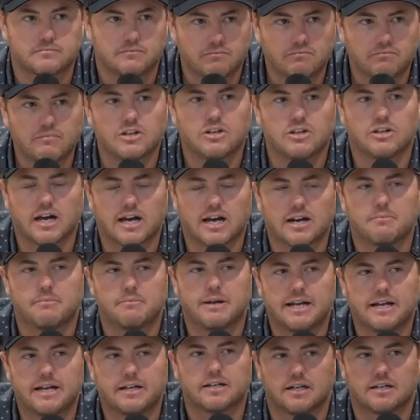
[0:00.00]
You got to
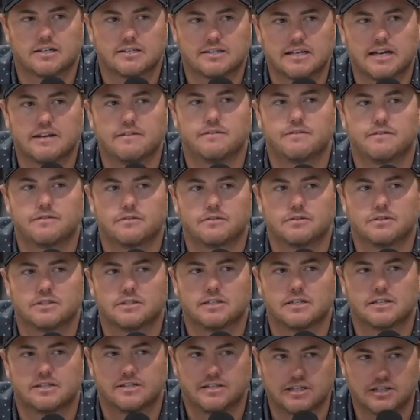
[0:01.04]
make safe
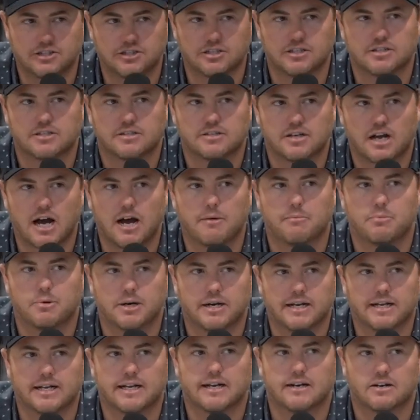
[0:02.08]
decisions
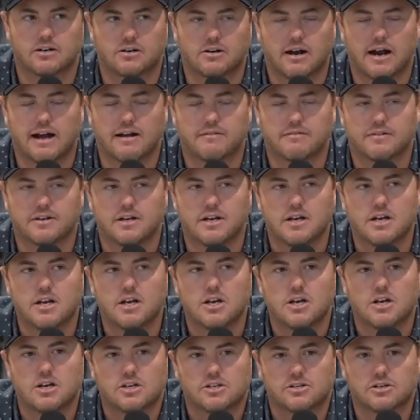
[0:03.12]
operating aircraft.
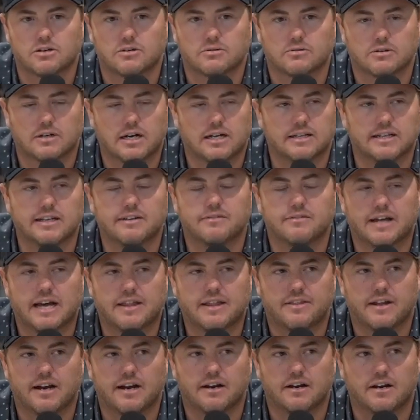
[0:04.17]
So I'll leave that
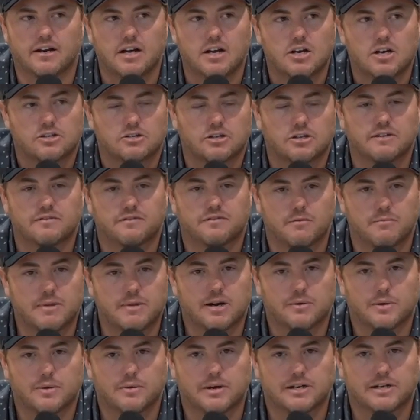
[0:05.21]
there. So then from there,
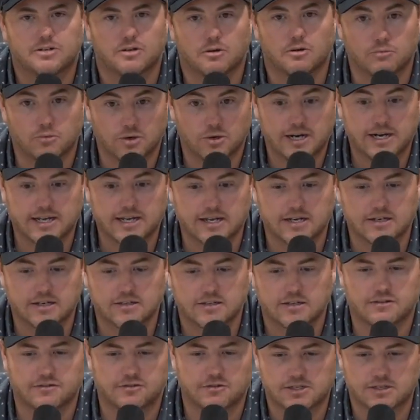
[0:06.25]
we went to a Meridian,
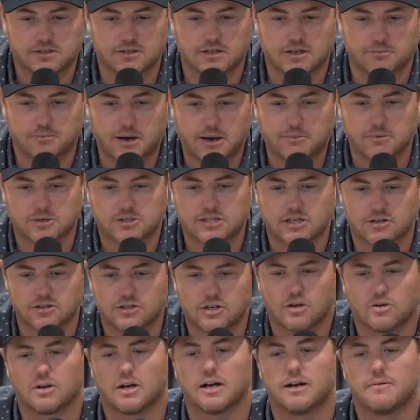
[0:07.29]
from the Piper
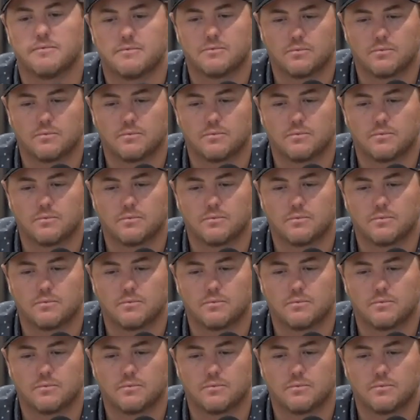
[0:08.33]
Saratoga.